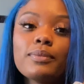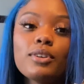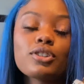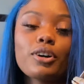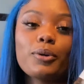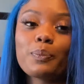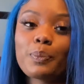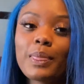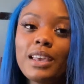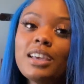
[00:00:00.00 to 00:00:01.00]
So
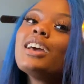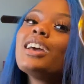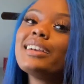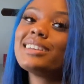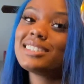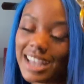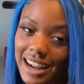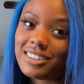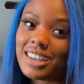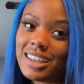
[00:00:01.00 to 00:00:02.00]
shout out
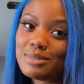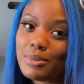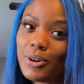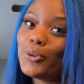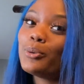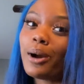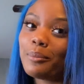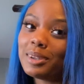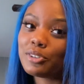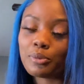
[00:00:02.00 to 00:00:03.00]
to Auntie Moan who brought me
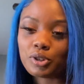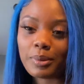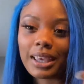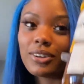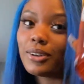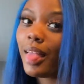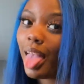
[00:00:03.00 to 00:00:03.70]
this from Jamaica.